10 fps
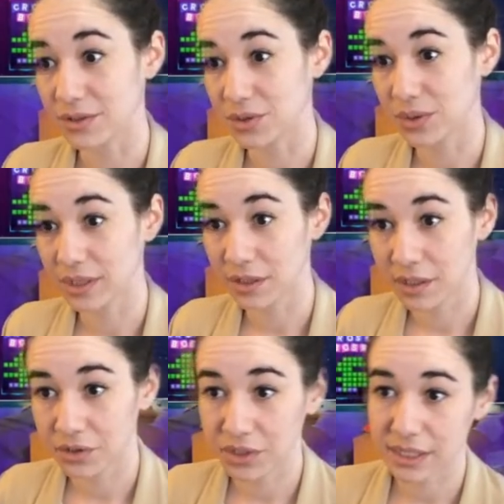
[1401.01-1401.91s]
So you can
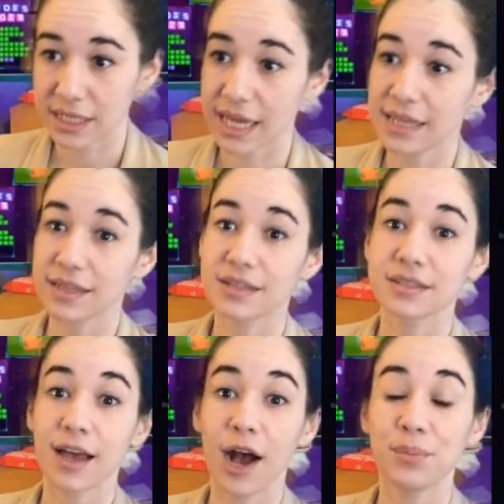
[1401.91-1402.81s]
literally take this,
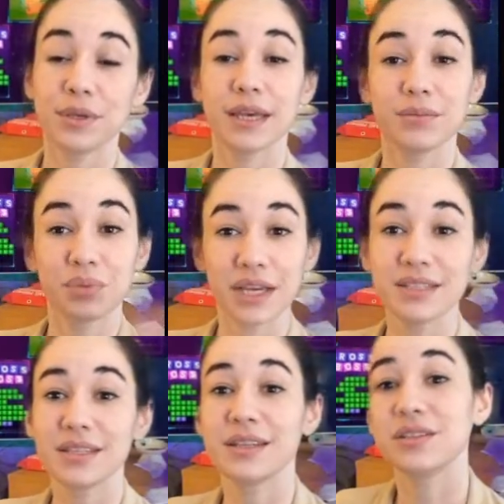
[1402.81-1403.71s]
copy it,
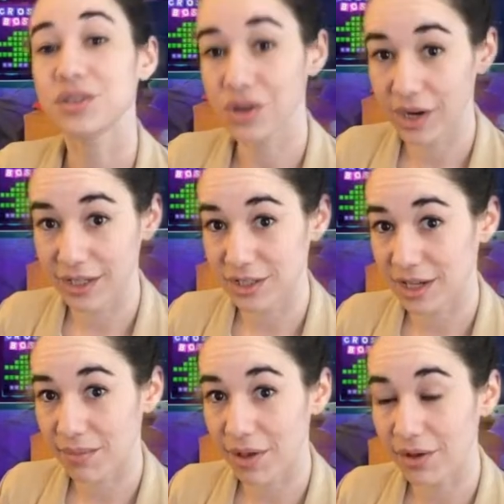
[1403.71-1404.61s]
paste it into your
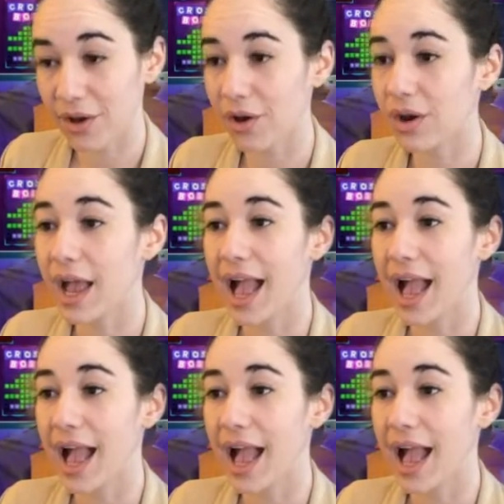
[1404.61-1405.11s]
HTML code,